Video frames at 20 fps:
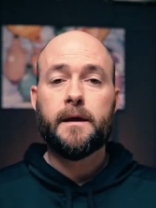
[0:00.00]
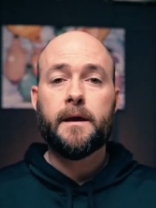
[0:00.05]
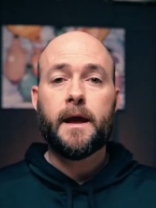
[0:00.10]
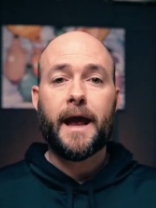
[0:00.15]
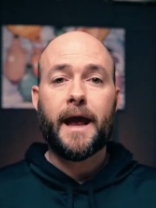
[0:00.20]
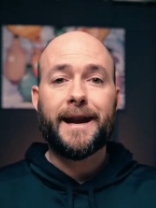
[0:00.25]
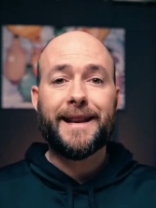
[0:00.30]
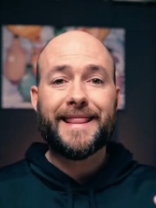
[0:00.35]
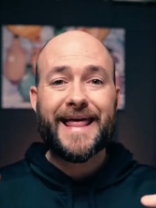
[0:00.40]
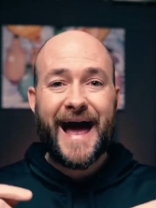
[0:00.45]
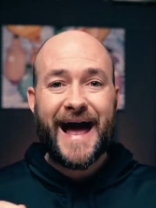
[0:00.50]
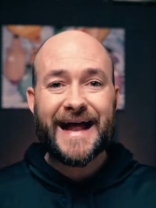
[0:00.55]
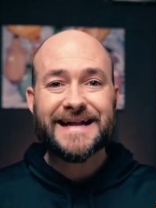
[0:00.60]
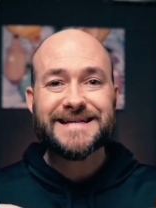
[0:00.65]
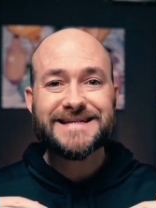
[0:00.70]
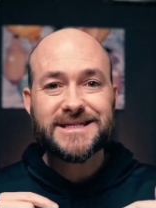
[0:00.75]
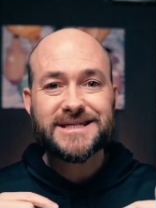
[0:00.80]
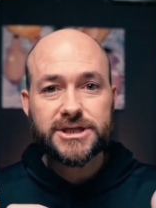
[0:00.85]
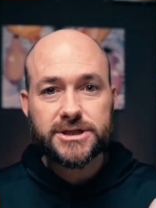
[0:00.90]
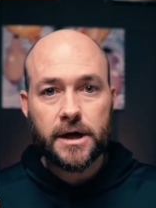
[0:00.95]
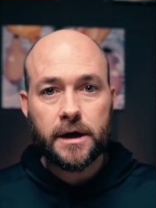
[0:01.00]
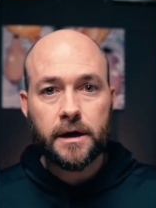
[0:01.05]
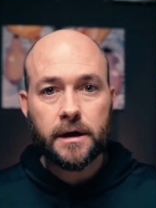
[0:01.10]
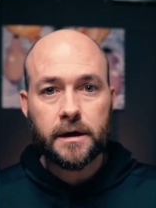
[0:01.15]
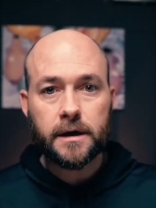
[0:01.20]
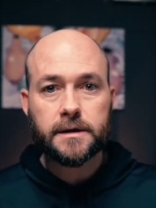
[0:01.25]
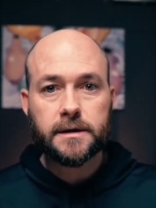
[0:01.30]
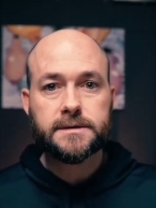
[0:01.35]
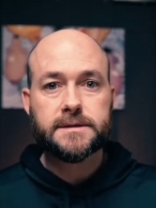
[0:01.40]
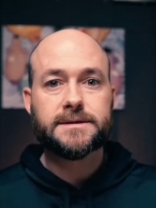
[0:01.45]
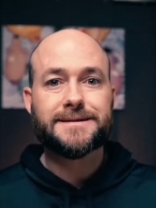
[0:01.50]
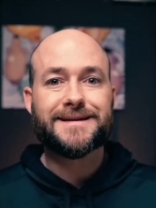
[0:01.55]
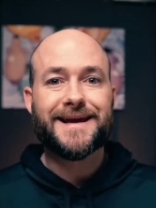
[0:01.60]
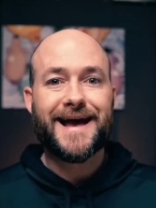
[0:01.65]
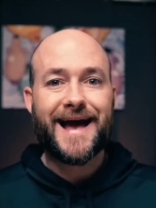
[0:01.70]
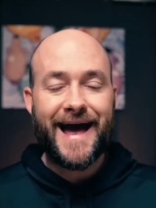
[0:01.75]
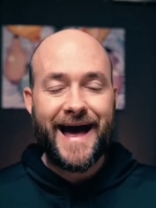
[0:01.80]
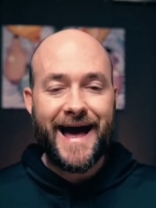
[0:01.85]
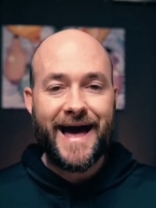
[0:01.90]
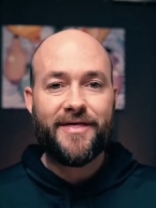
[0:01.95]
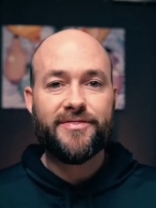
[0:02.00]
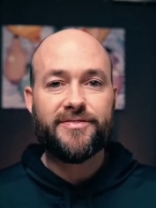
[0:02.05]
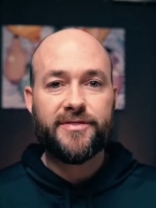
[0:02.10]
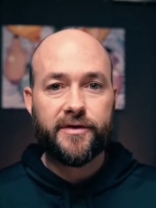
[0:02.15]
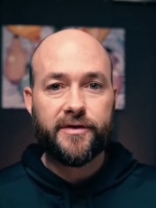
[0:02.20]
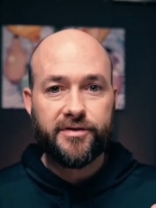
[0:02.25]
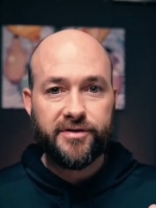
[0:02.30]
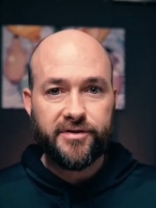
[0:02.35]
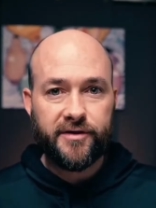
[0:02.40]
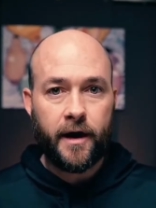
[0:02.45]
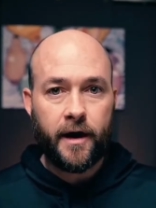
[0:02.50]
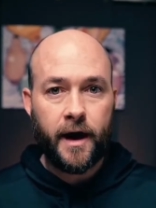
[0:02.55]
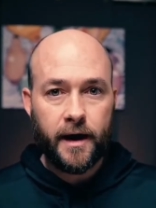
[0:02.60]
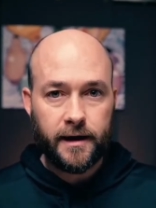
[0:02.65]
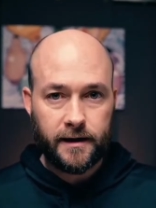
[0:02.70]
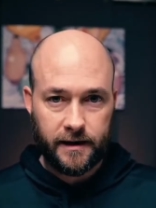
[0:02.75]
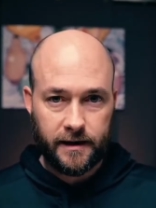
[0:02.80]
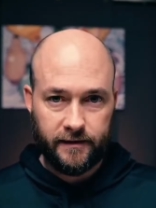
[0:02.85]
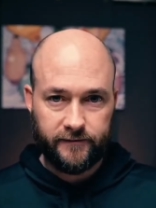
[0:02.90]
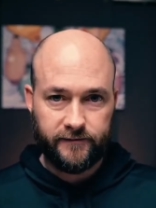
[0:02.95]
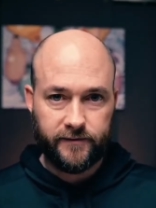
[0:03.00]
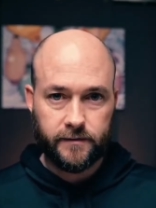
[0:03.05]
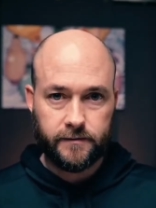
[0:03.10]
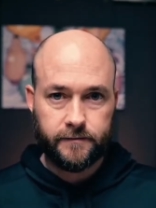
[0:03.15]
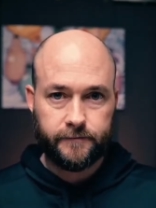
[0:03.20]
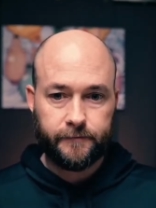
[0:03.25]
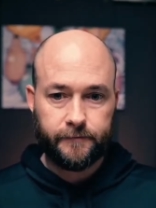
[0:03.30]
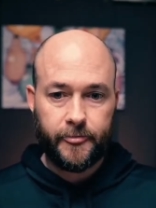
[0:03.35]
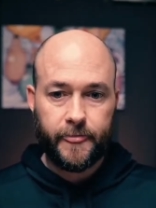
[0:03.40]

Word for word: And that starts at the thought level.